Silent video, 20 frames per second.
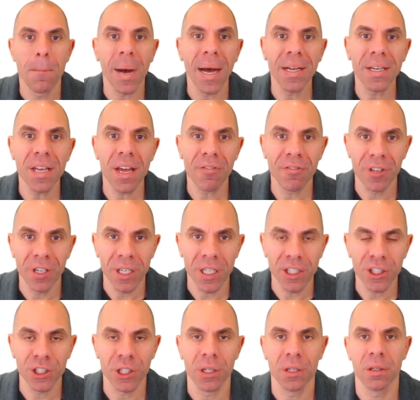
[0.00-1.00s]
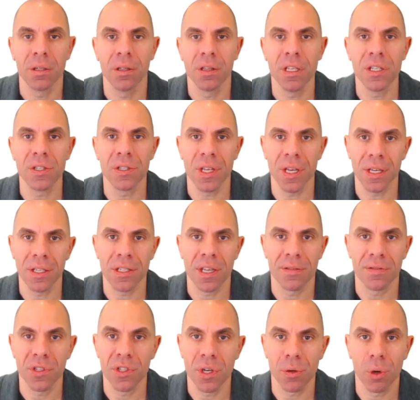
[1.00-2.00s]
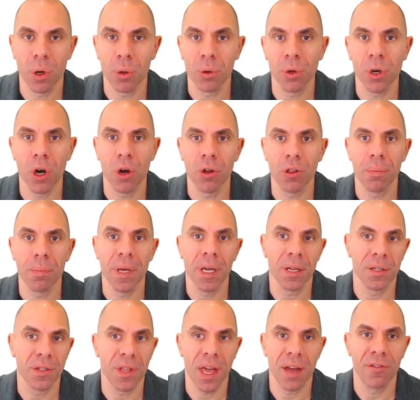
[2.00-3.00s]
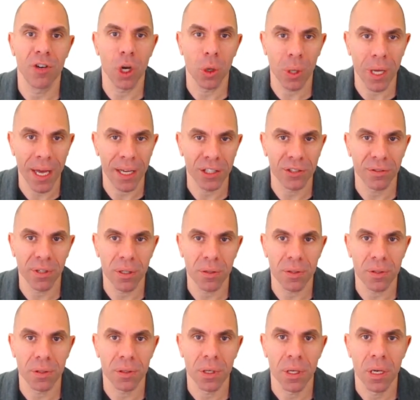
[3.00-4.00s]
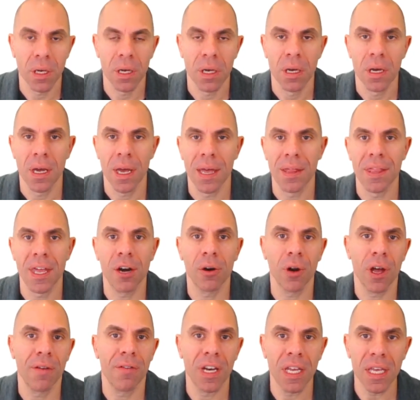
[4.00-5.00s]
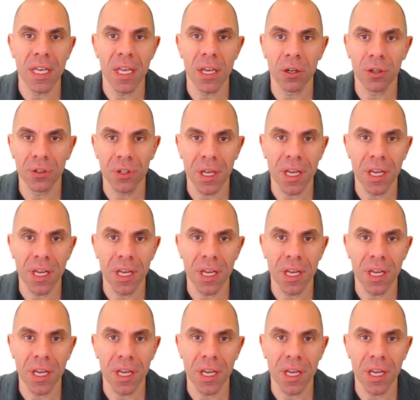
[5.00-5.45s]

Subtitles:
By definition, these things have zero growth because they have no cash flows. And they don't have any yield